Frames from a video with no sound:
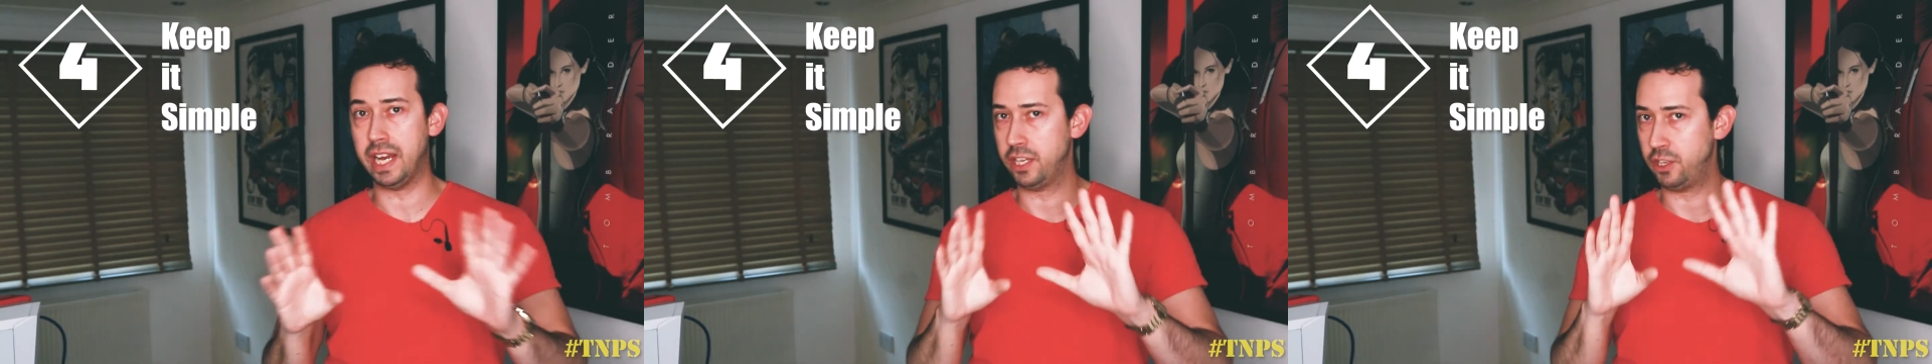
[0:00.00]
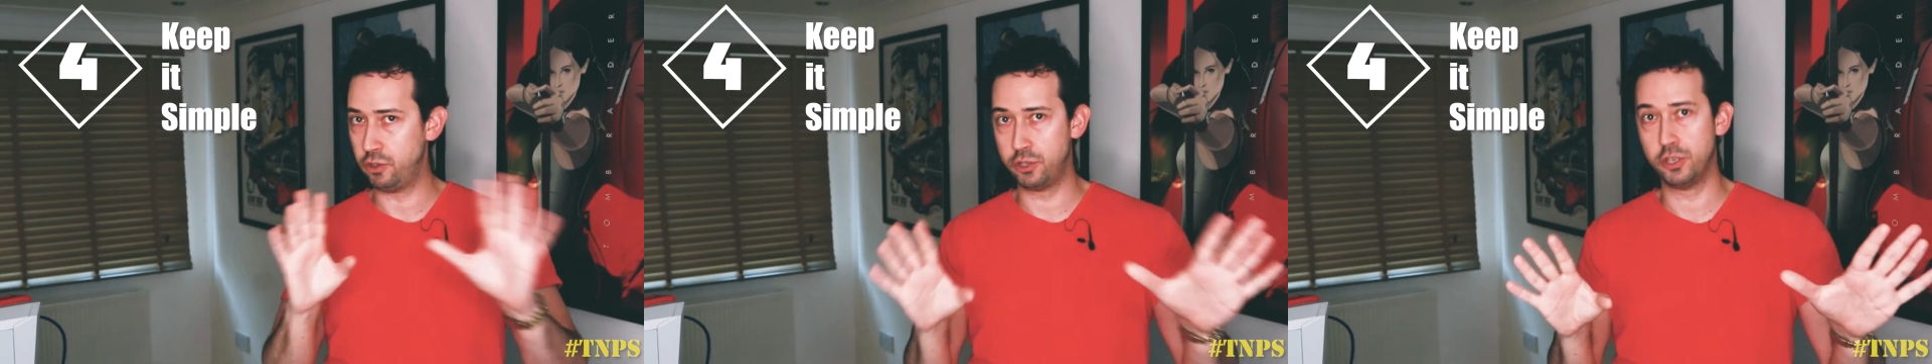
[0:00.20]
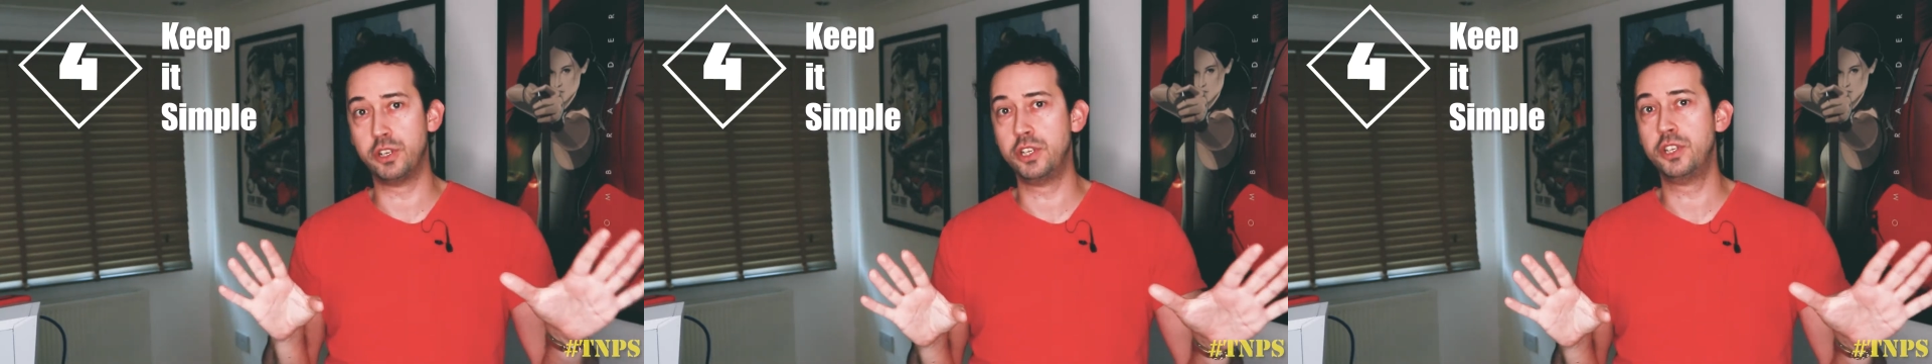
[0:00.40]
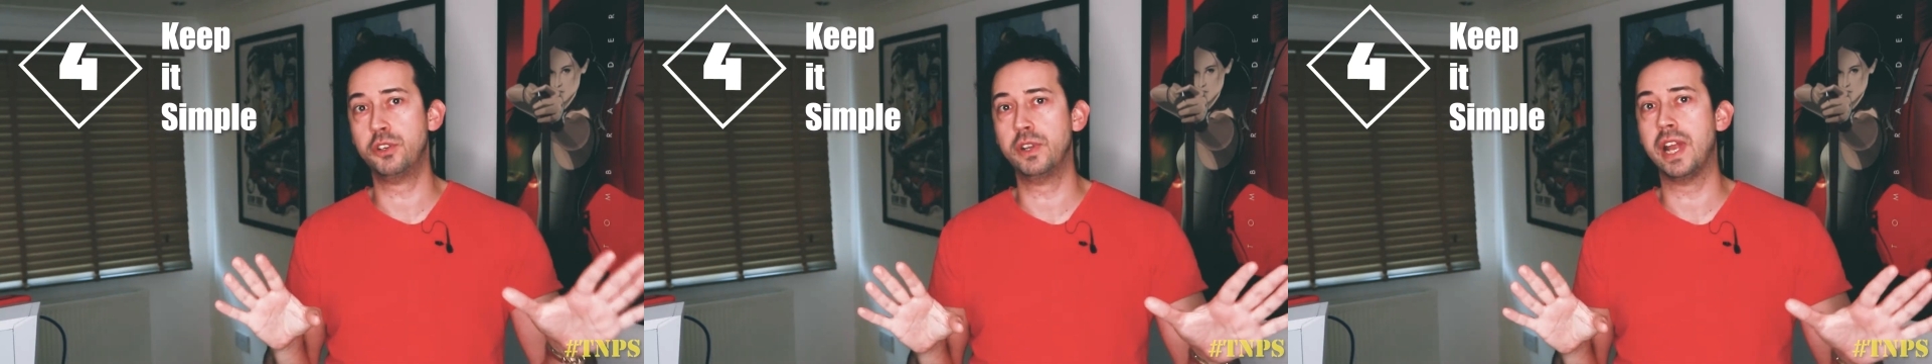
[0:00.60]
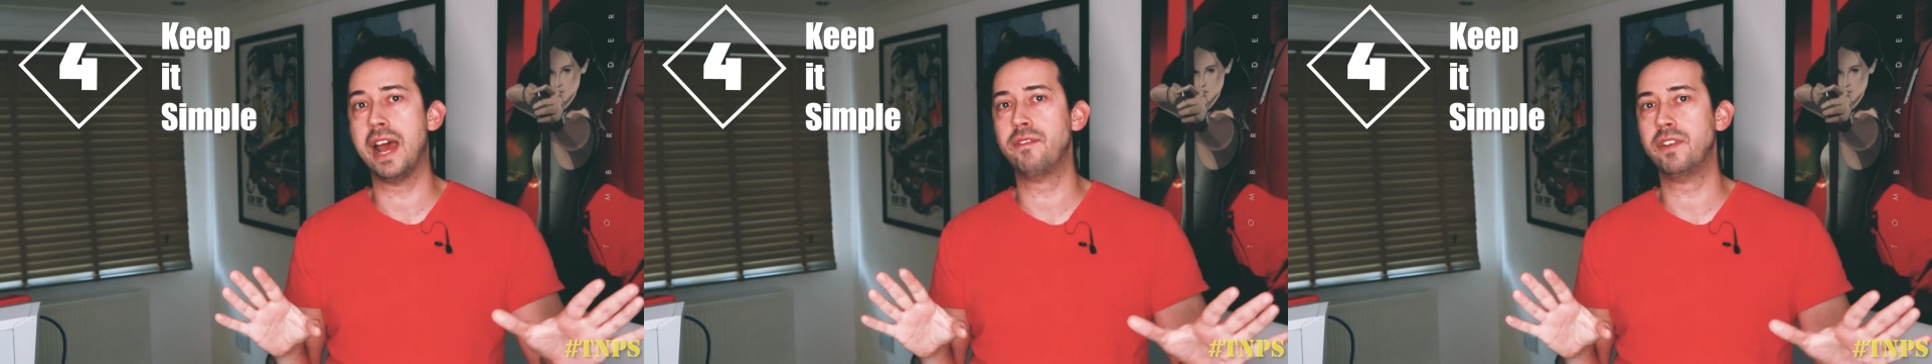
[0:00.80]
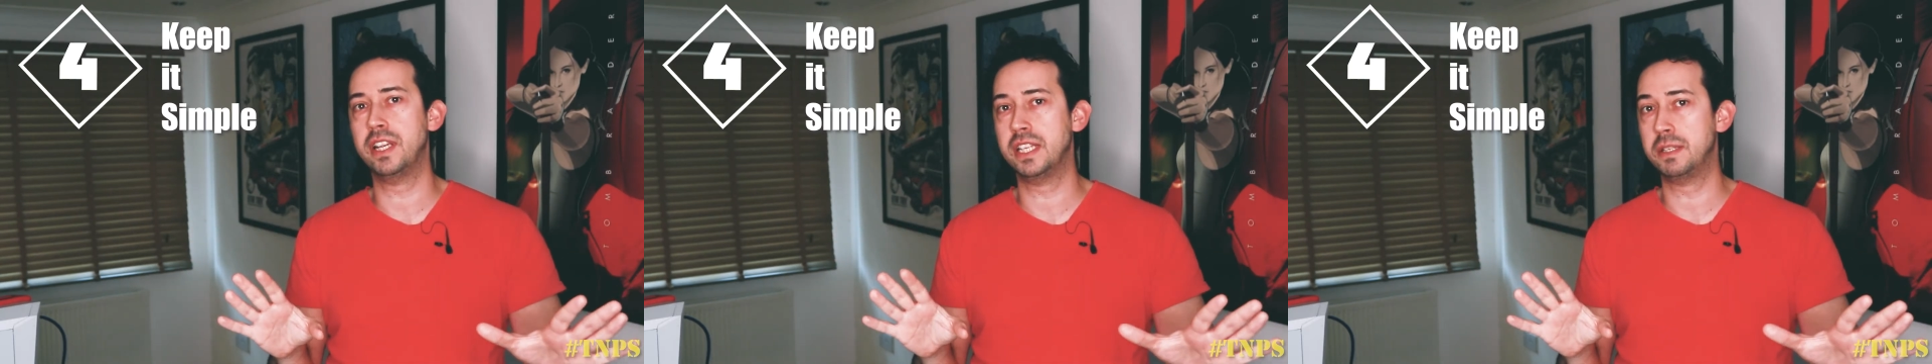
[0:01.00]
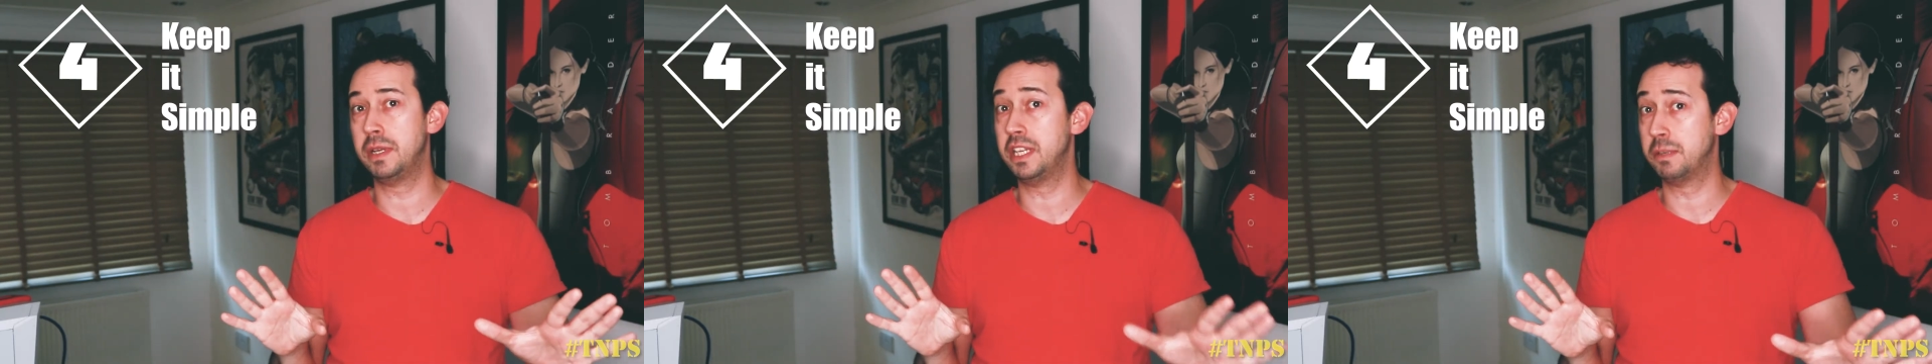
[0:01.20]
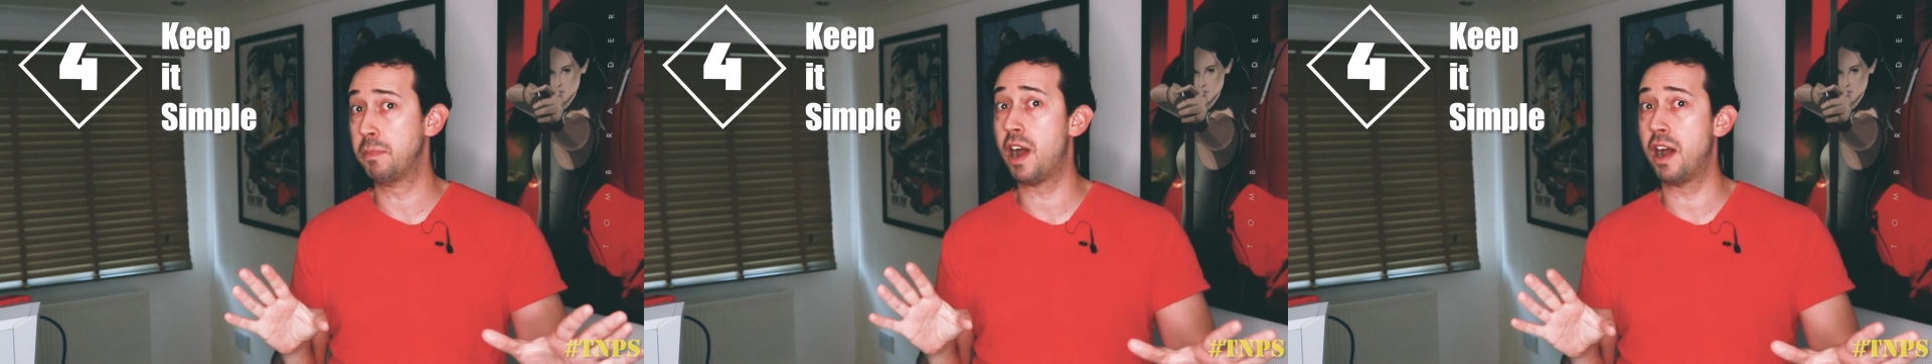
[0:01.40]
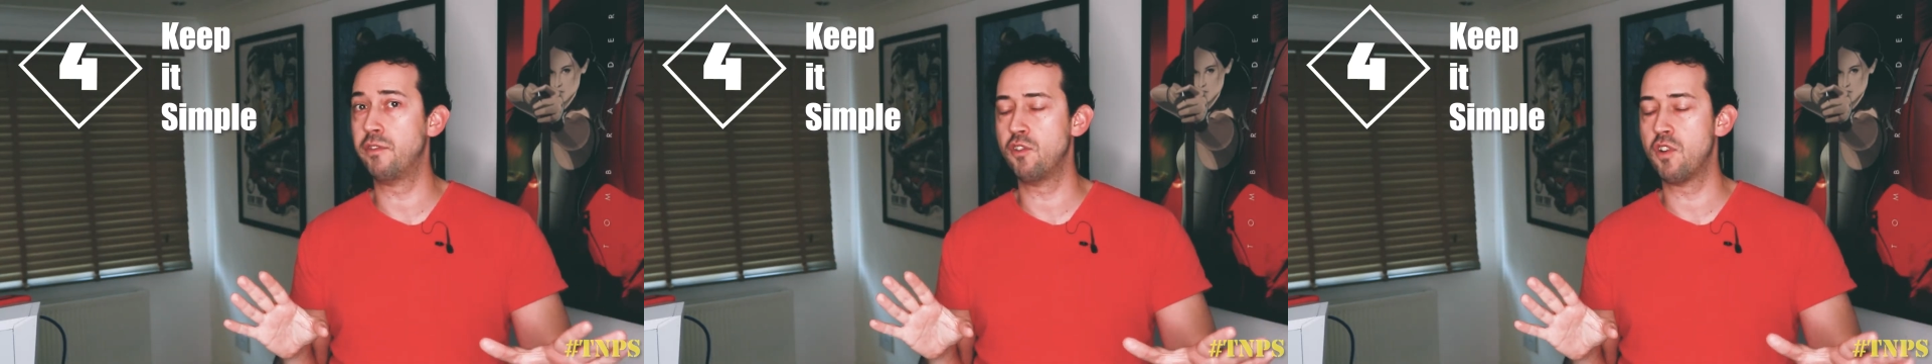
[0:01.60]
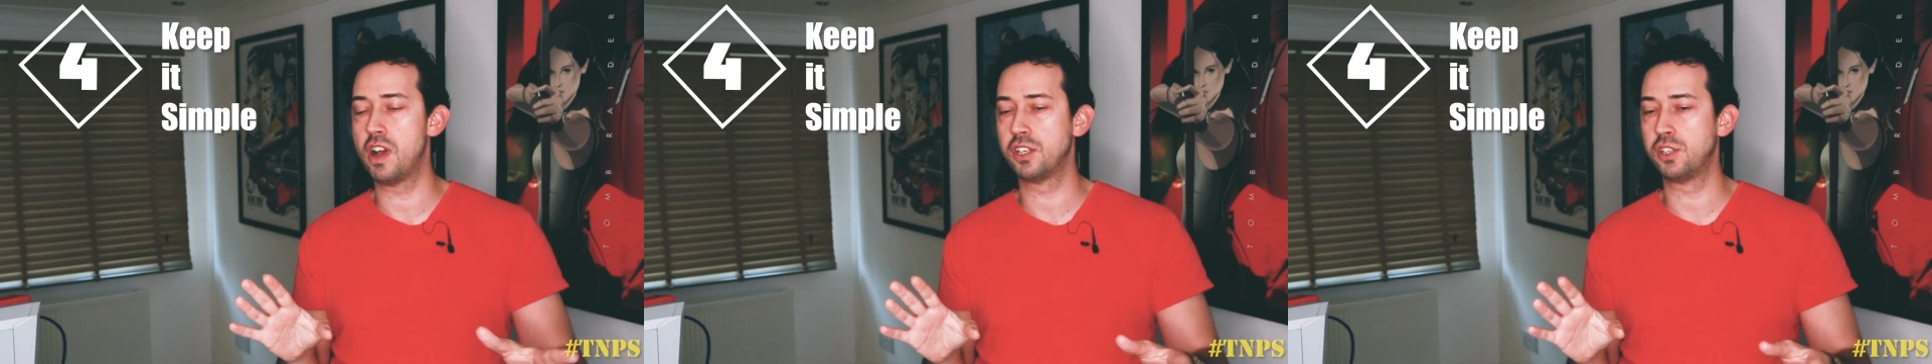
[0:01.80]
and you should have it as part of
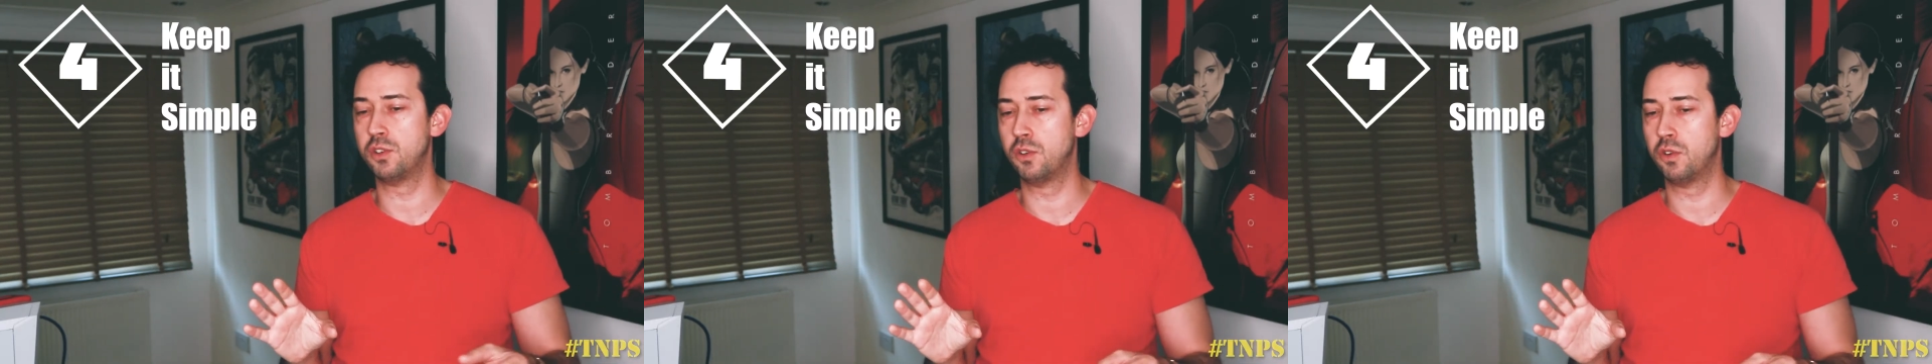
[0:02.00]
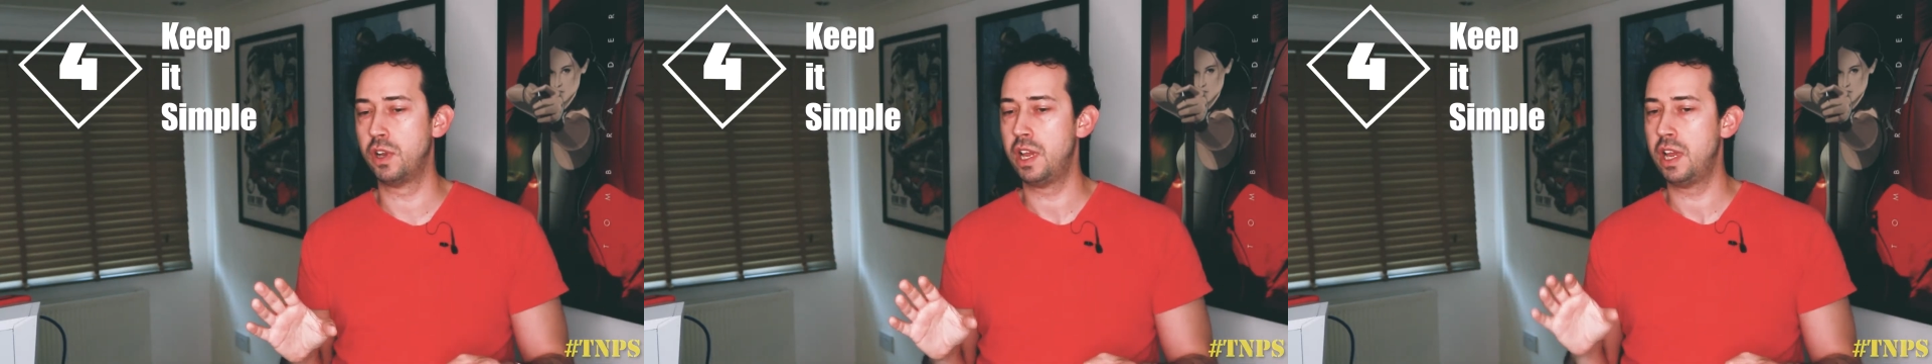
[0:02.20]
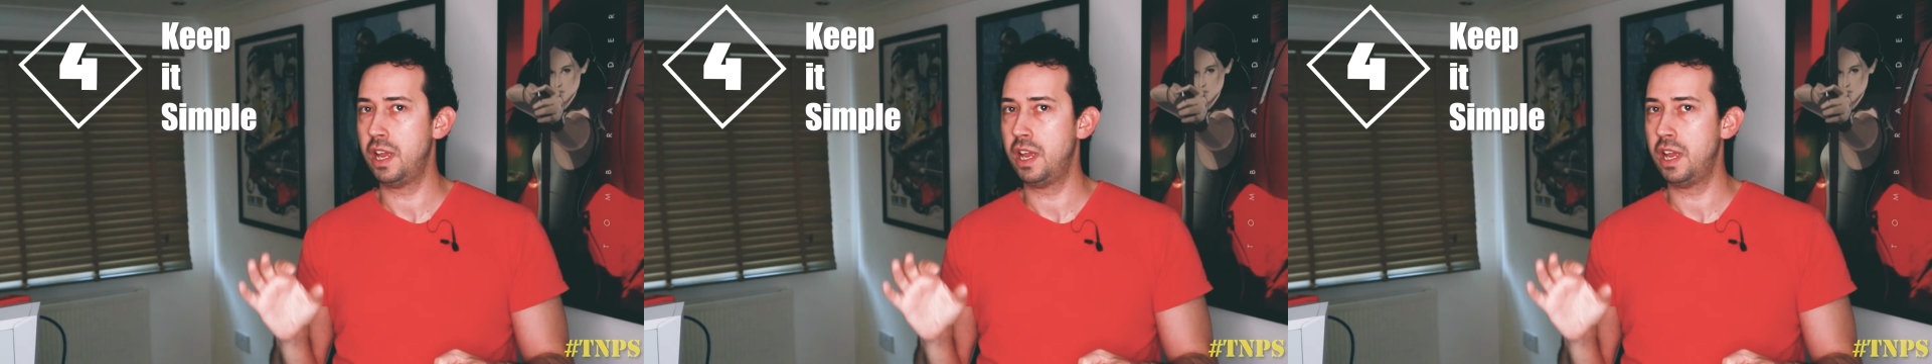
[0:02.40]
your arsenal.